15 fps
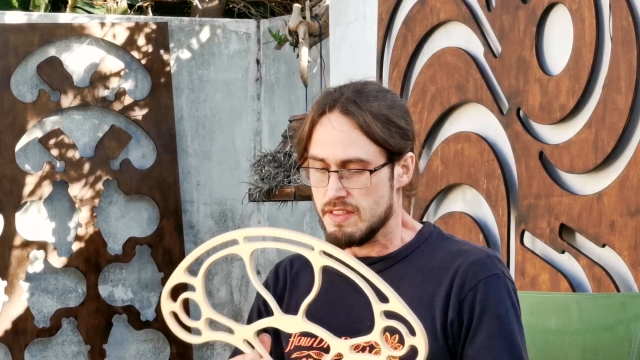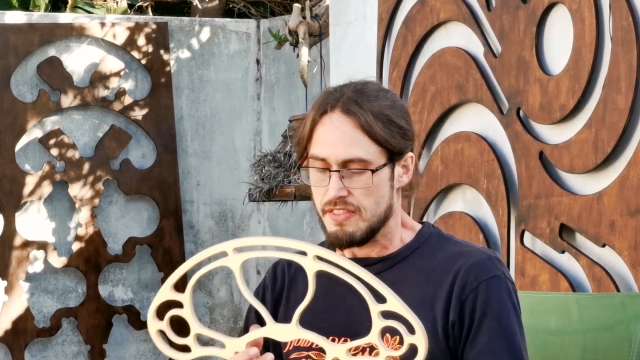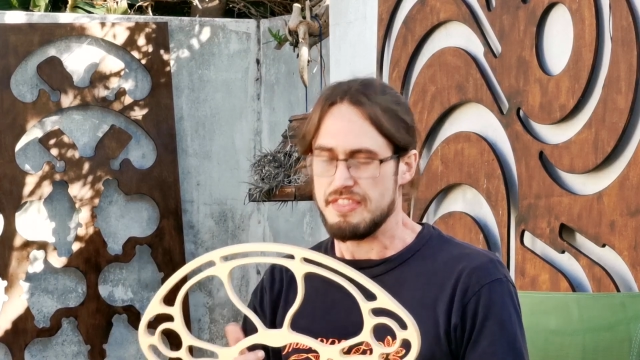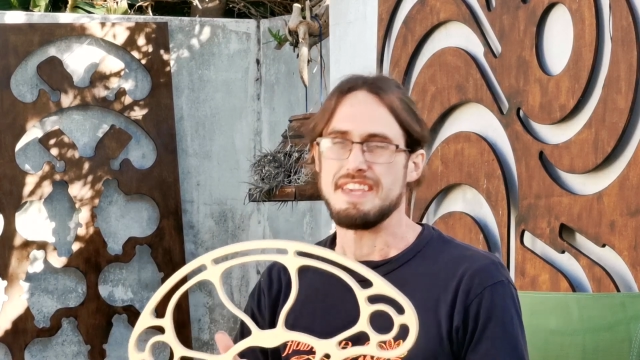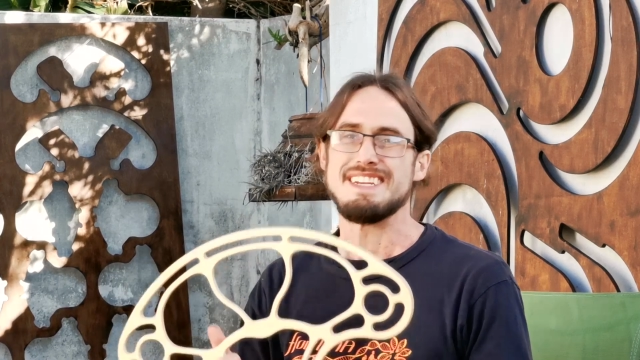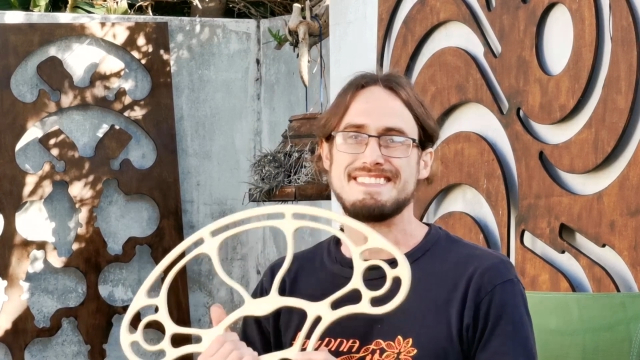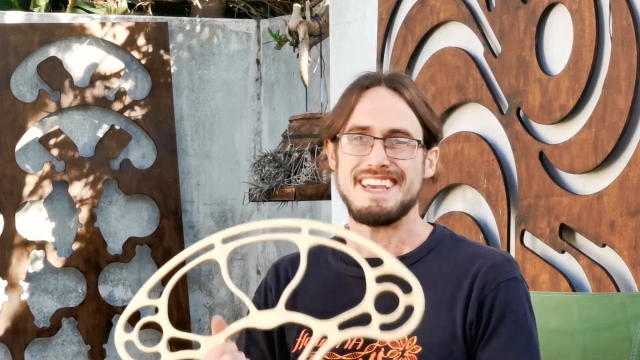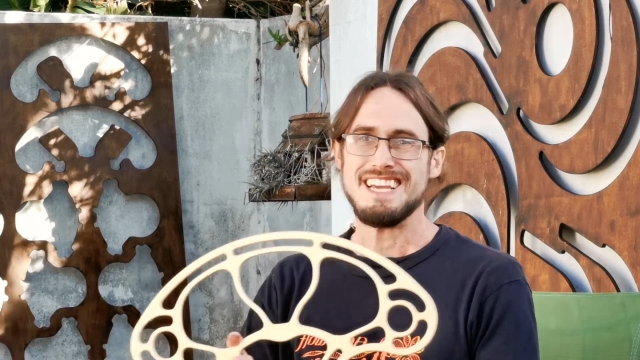The
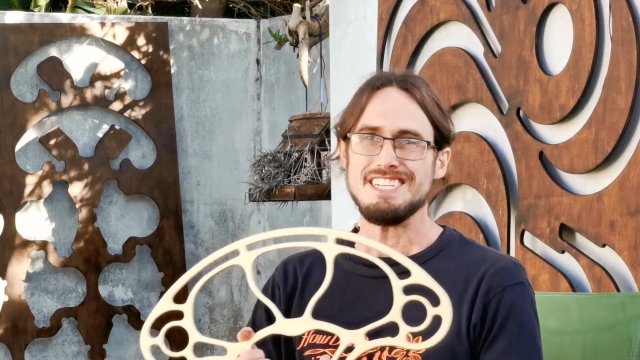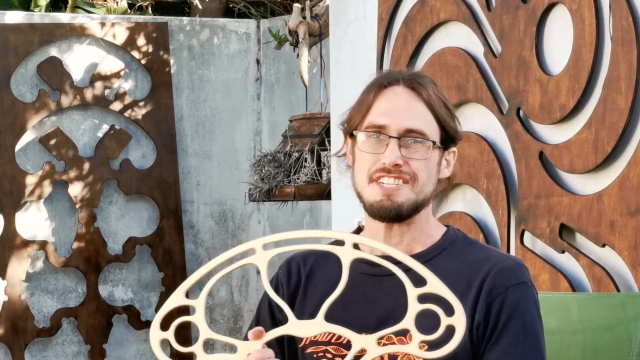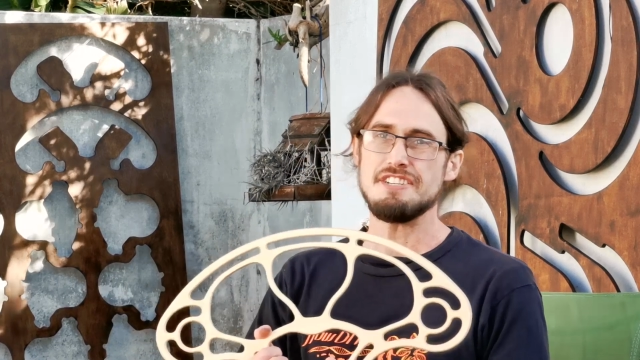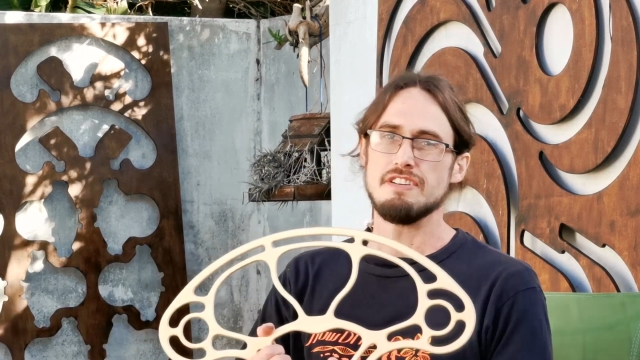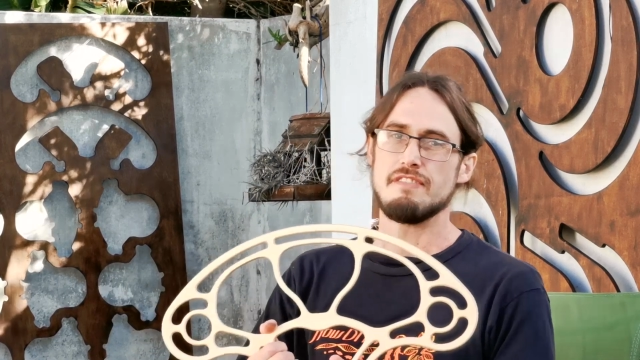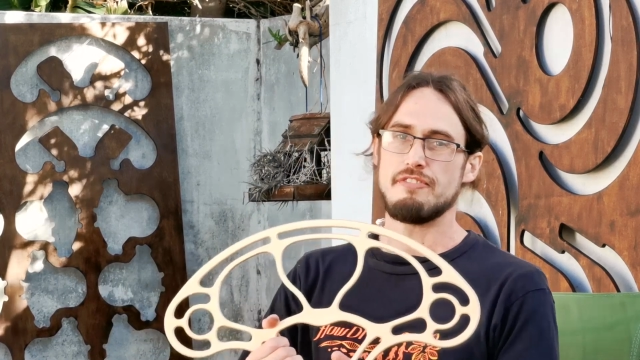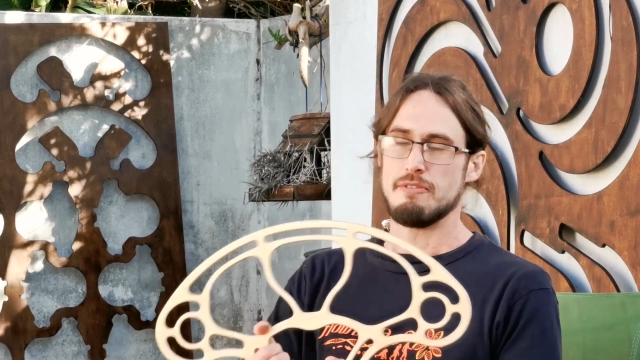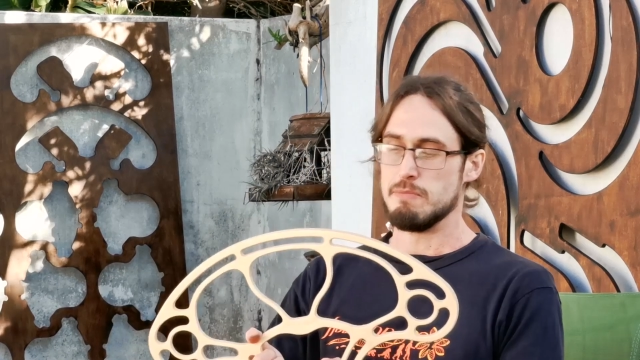intention
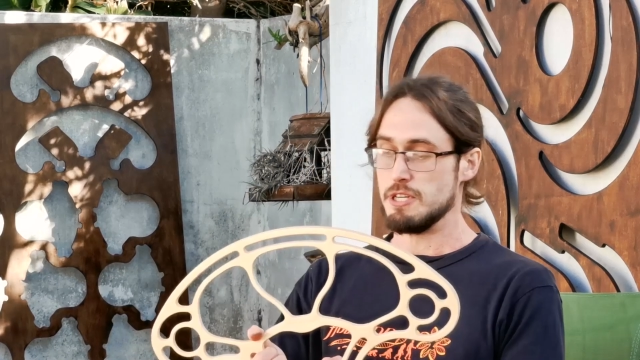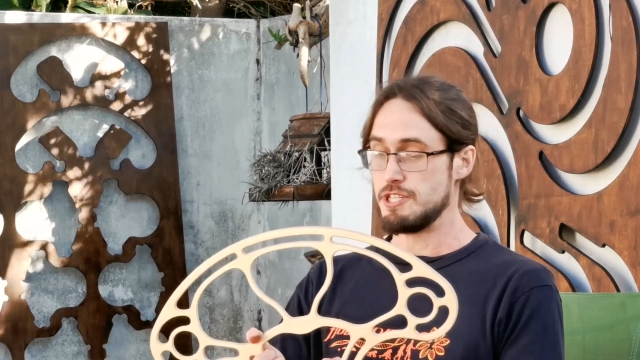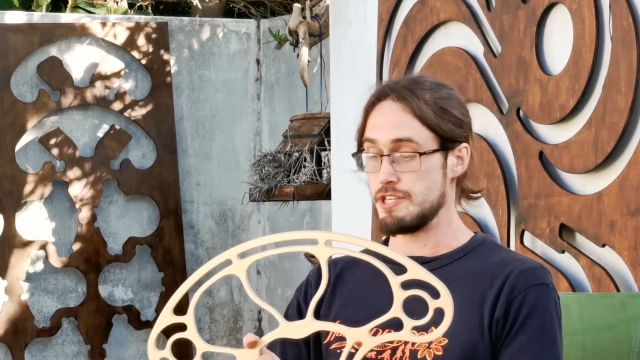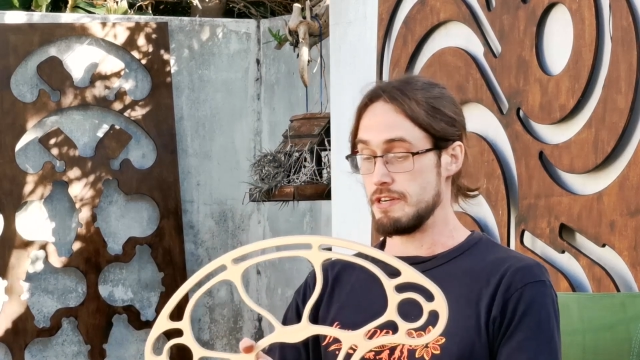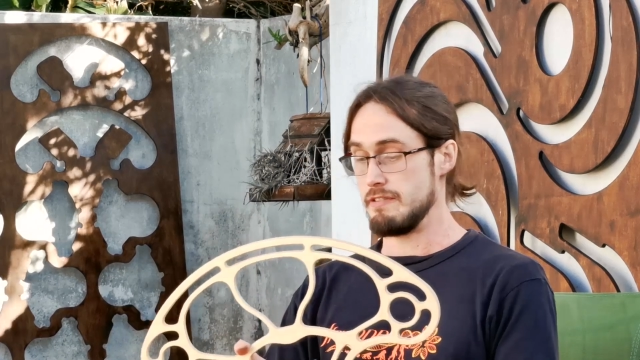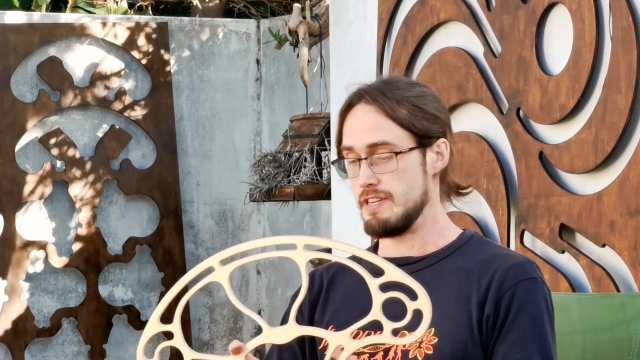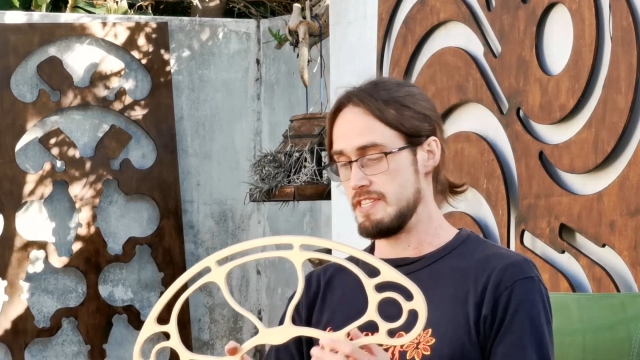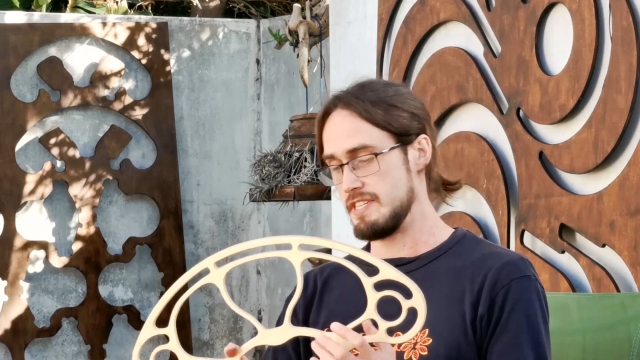of the
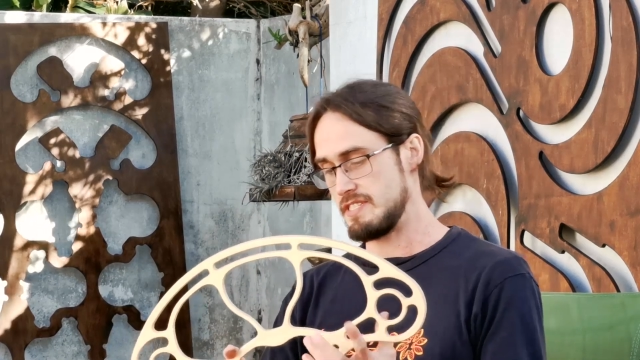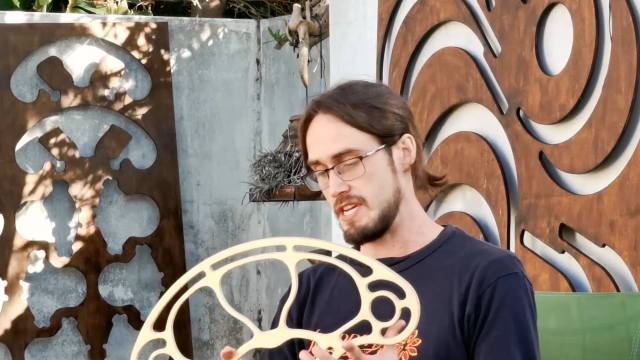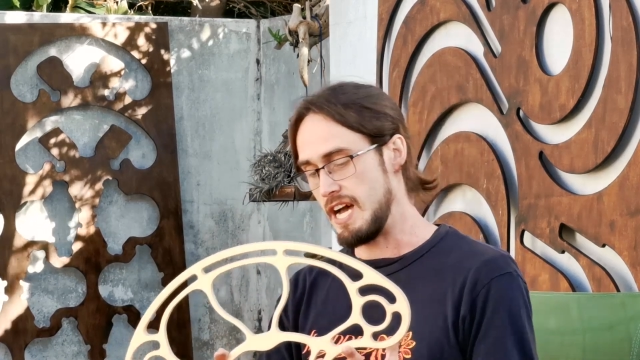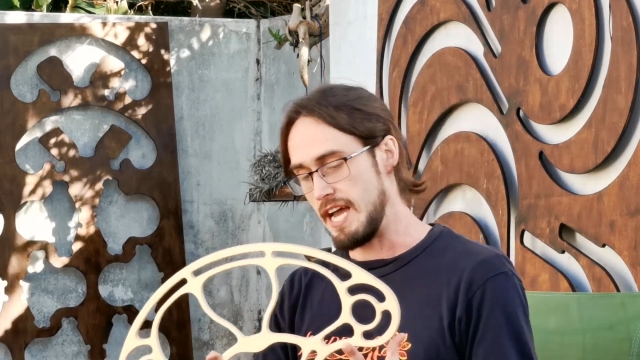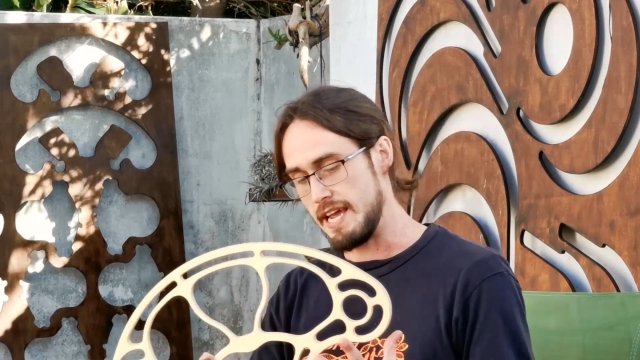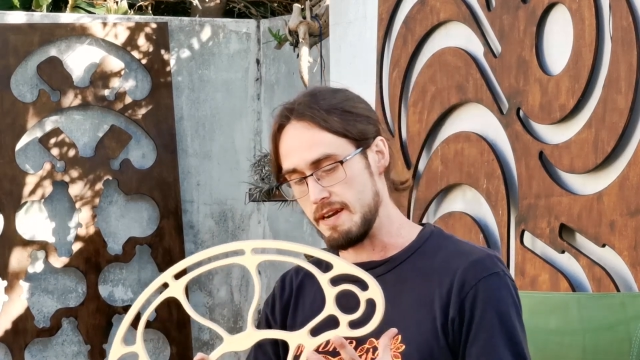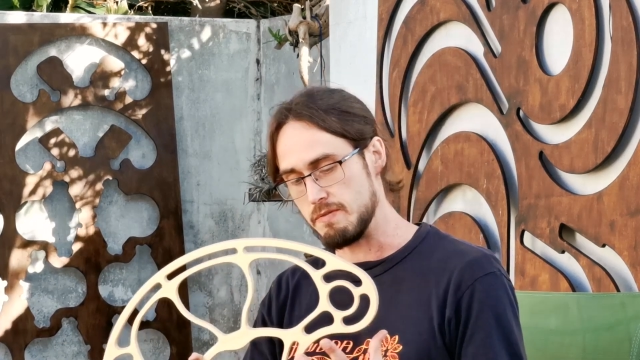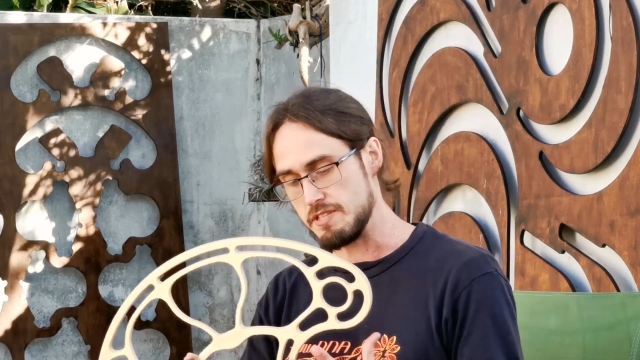Mojura
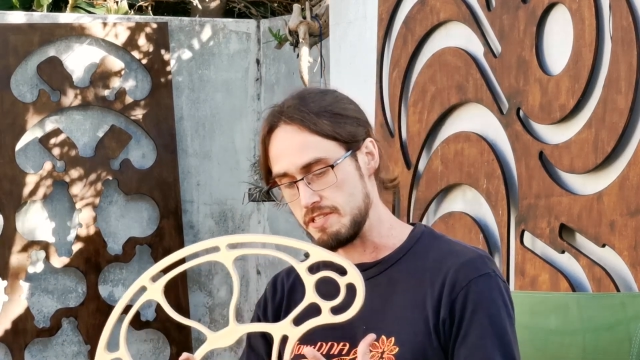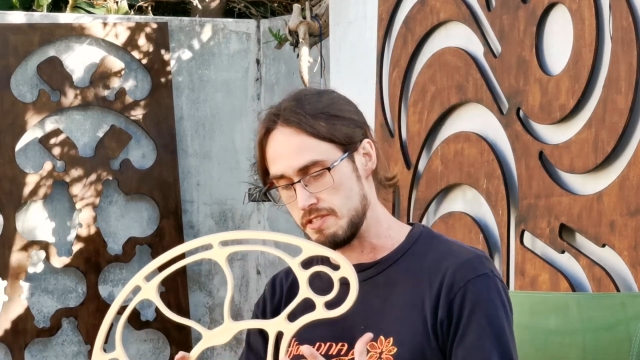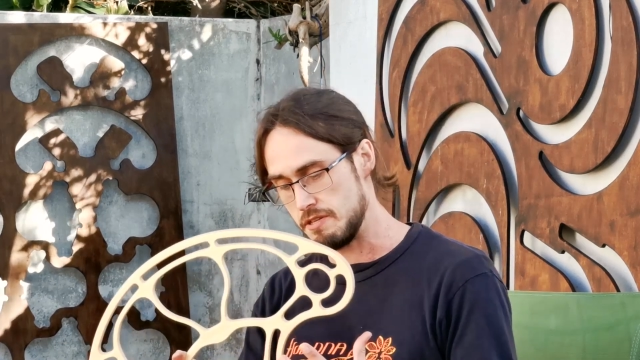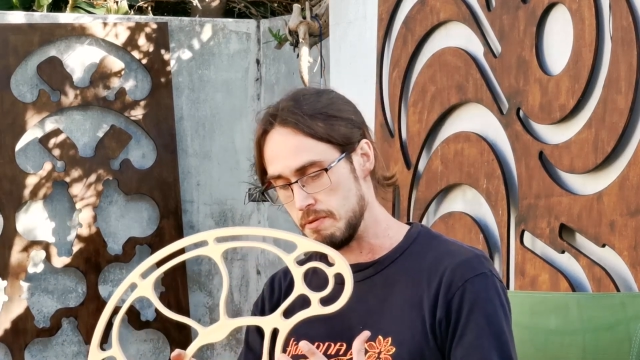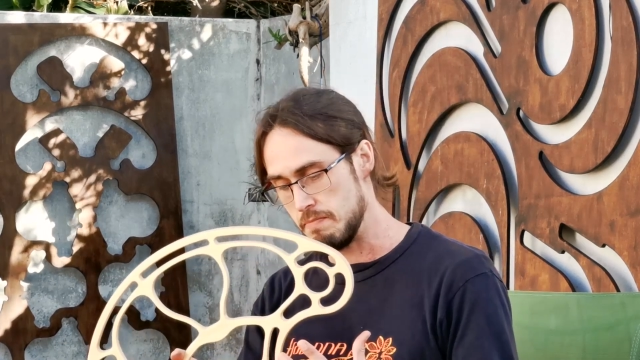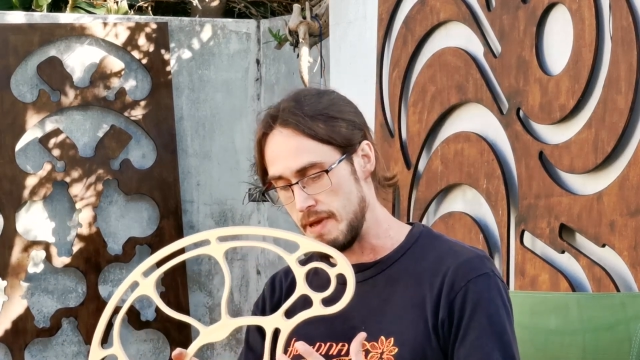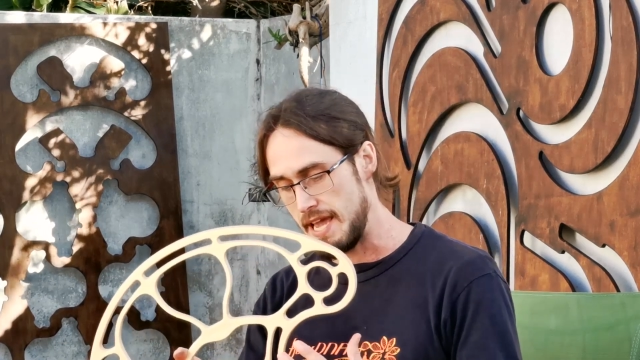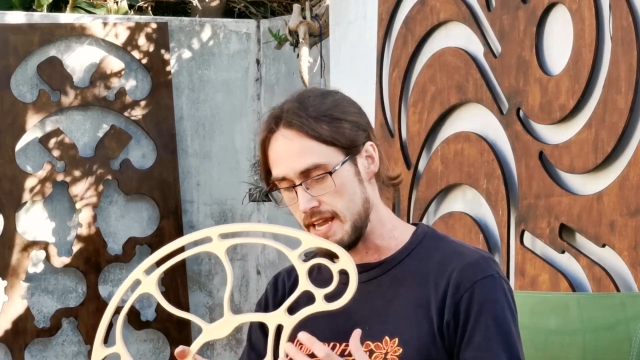design was to
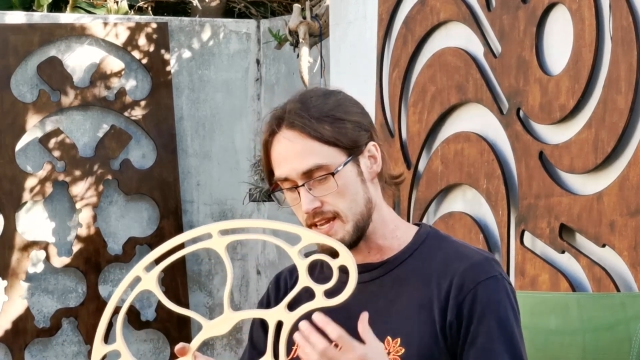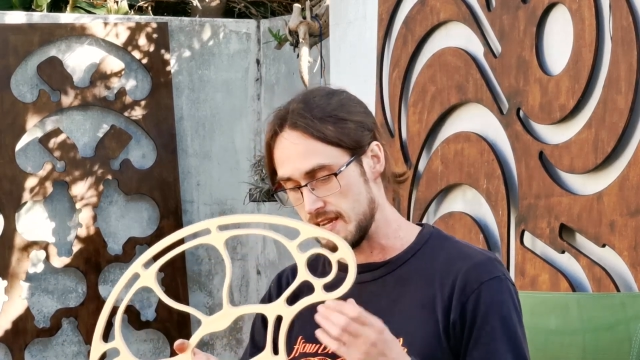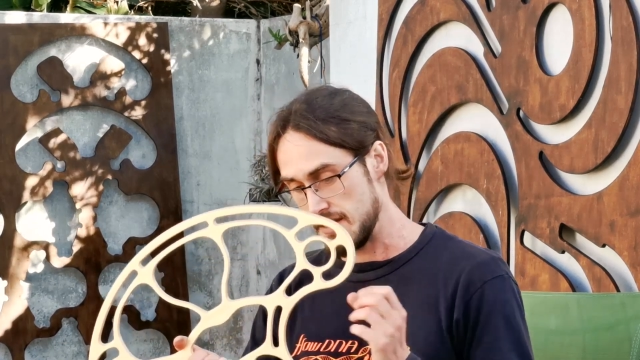make